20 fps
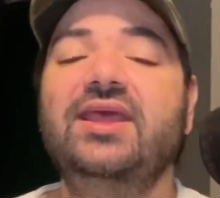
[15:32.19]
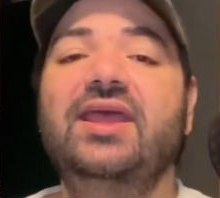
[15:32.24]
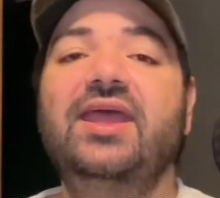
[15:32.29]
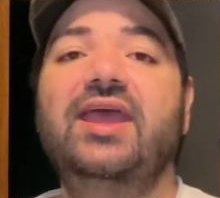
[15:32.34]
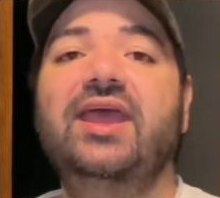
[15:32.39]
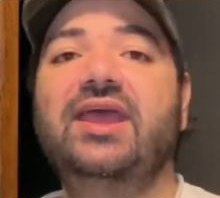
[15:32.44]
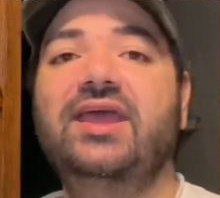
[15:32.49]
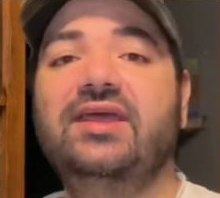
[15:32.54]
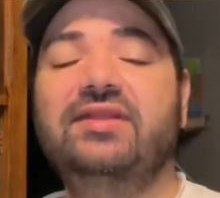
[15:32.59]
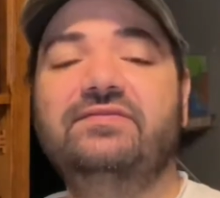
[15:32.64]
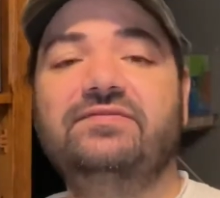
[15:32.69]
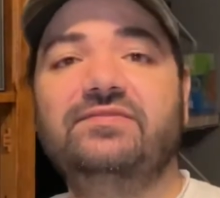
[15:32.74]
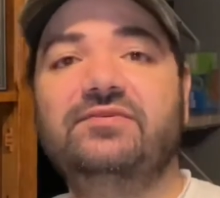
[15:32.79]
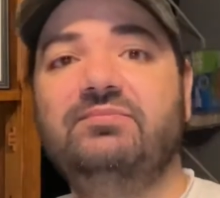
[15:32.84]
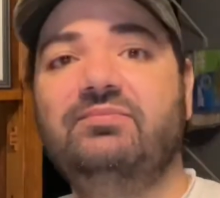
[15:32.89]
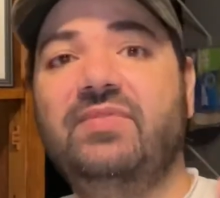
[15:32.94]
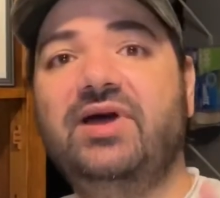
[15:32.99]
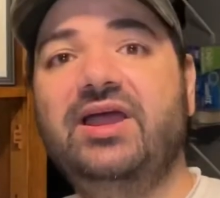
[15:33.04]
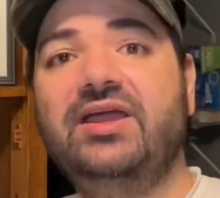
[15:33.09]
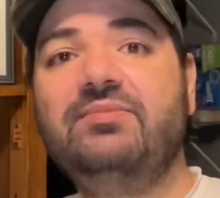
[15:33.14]
And for
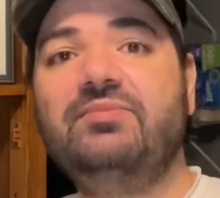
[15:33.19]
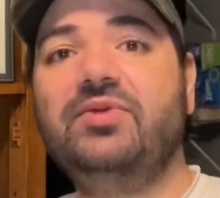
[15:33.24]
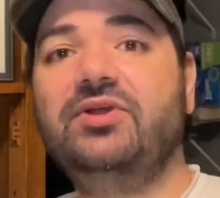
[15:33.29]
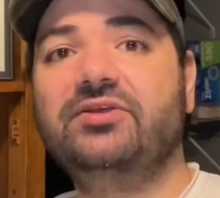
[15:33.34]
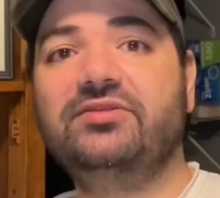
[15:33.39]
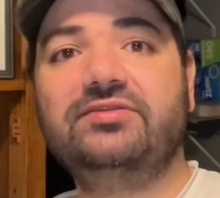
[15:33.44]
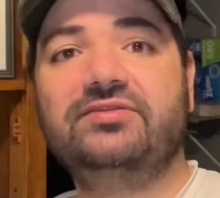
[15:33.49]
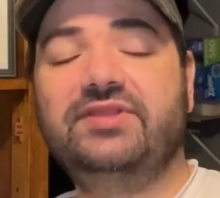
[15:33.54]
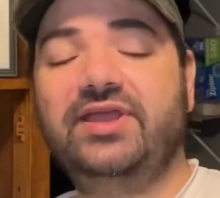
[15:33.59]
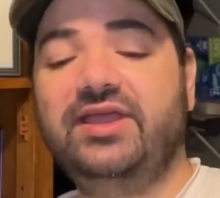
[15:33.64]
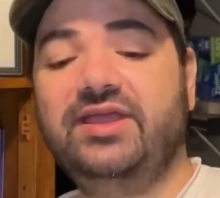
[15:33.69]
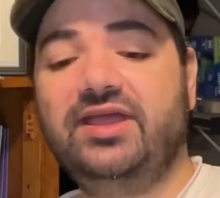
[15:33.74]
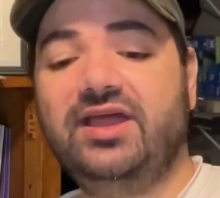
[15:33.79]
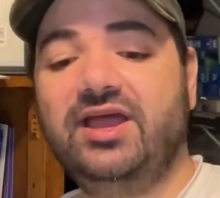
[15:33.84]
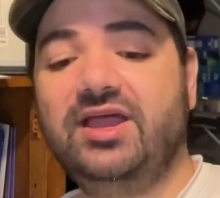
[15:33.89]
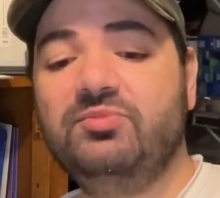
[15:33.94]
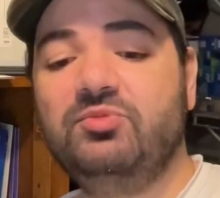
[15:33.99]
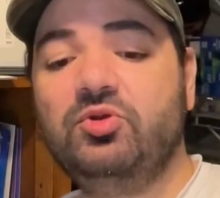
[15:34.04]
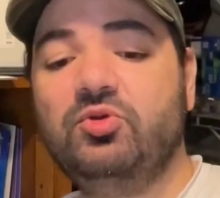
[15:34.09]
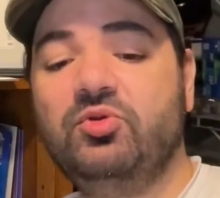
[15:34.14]
my birthday,
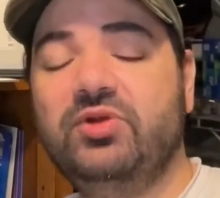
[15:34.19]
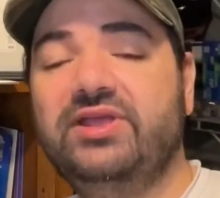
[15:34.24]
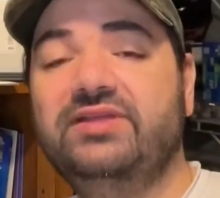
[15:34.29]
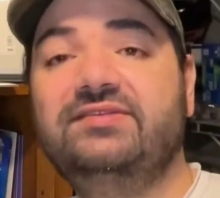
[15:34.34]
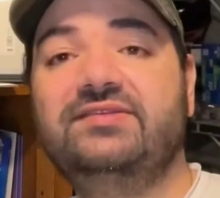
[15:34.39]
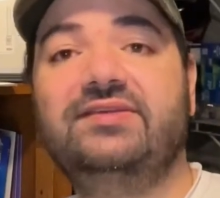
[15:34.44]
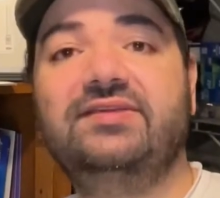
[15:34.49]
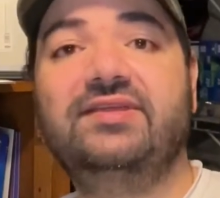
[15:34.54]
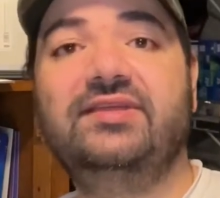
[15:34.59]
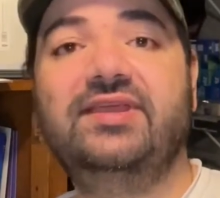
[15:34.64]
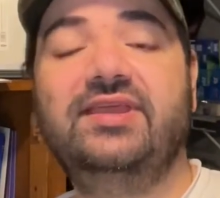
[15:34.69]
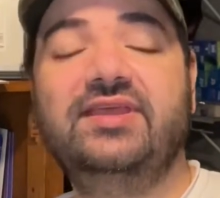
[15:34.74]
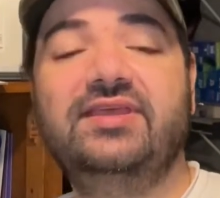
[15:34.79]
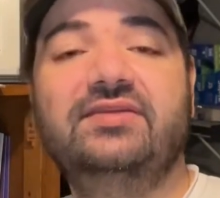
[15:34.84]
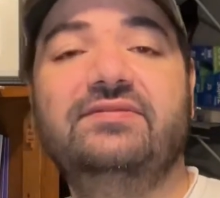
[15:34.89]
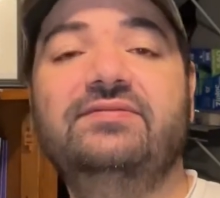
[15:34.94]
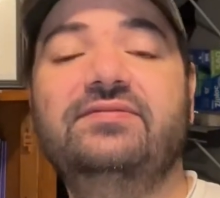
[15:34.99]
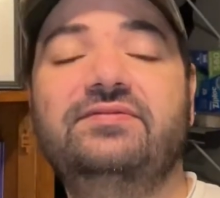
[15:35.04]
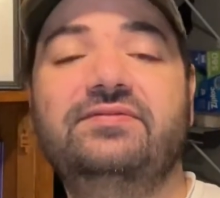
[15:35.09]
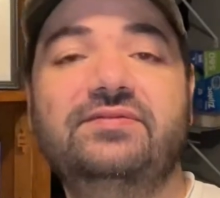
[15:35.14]
I'm going to
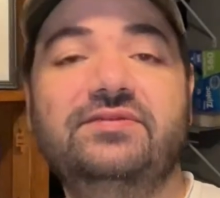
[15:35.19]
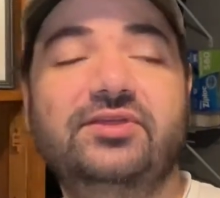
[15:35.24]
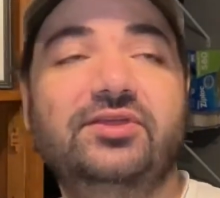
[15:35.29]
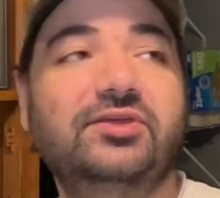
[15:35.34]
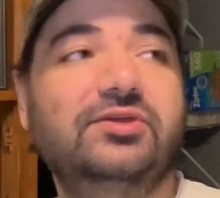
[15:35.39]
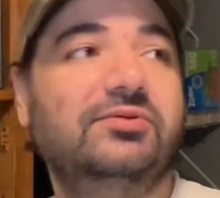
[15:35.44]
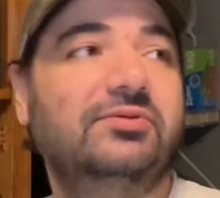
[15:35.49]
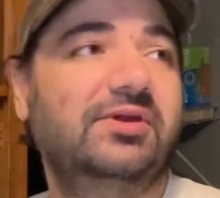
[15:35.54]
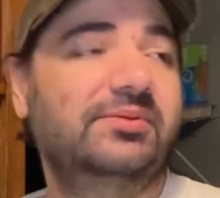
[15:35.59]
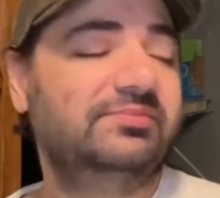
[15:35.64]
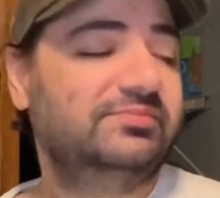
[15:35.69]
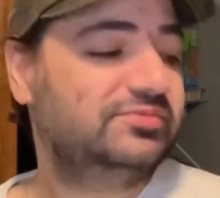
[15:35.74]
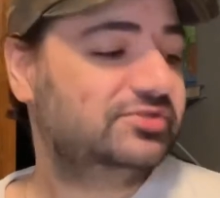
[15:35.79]
give you, I'm